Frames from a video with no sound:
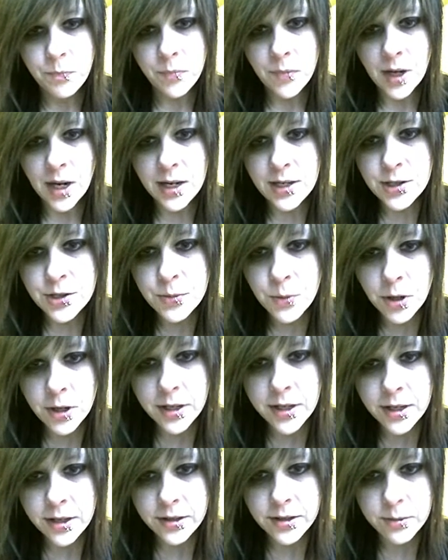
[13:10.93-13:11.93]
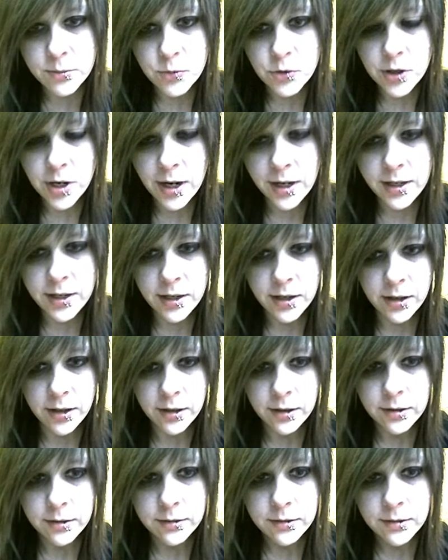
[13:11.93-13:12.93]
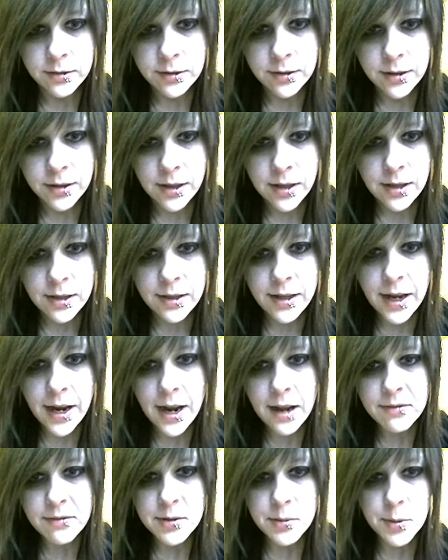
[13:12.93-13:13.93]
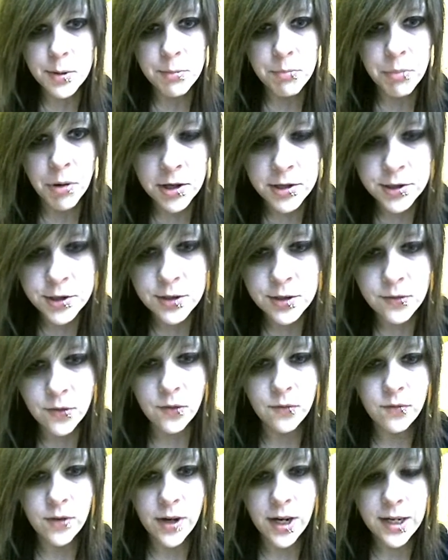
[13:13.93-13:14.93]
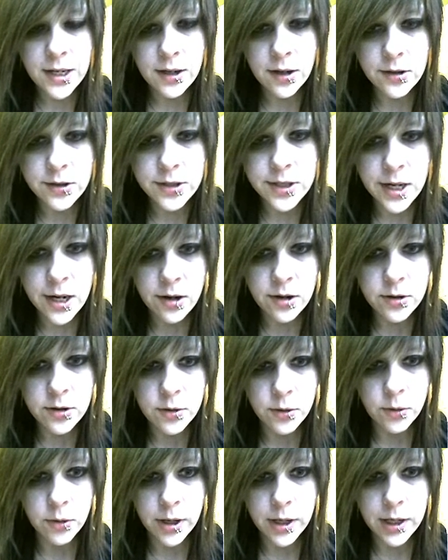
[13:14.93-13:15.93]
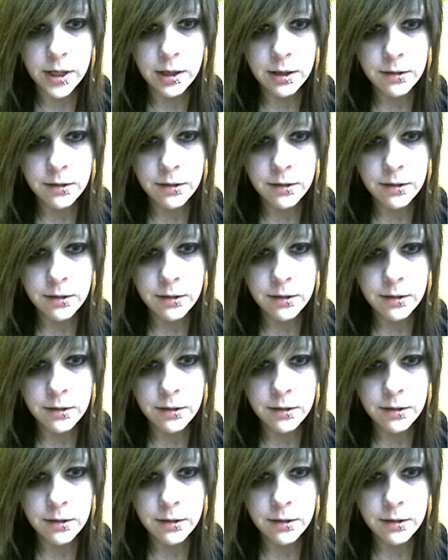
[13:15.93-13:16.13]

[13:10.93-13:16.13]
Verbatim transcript: I just want to kill some here. They have to be punished for invading our territory.